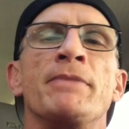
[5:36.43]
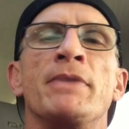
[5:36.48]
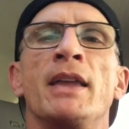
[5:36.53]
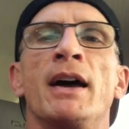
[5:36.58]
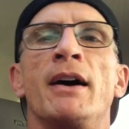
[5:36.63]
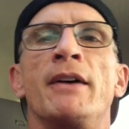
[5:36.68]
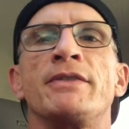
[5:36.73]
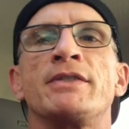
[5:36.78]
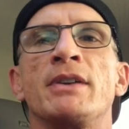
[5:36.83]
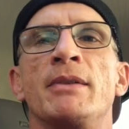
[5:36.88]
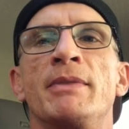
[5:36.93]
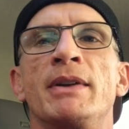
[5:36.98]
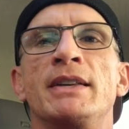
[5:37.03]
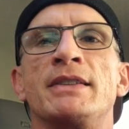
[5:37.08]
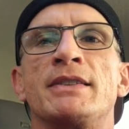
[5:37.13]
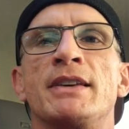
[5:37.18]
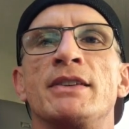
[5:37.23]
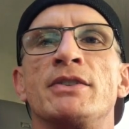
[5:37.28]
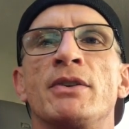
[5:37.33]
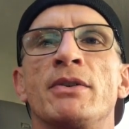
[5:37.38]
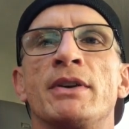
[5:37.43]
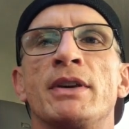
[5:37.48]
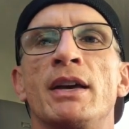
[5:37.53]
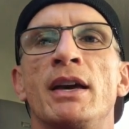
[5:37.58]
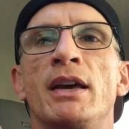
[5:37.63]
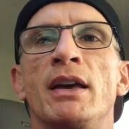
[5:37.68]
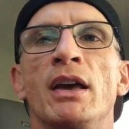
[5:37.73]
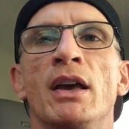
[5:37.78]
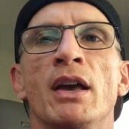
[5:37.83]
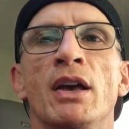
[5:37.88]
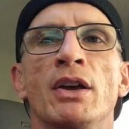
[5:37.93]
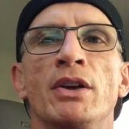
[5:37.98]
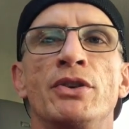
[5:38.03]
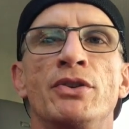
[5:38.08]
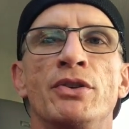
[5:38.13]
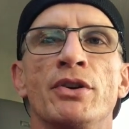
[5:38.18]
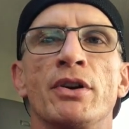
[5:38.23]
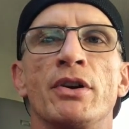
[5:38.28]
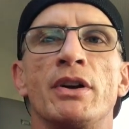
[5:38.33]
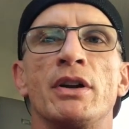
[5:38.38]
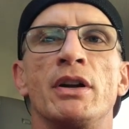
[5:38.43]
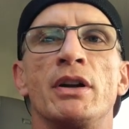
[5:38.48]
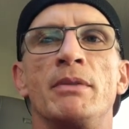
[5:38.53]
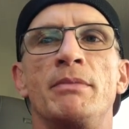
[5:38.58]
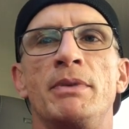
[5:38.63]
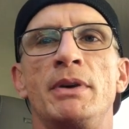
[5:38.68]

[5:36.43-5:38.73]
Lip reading: Now, if somebody says, okay, you're going to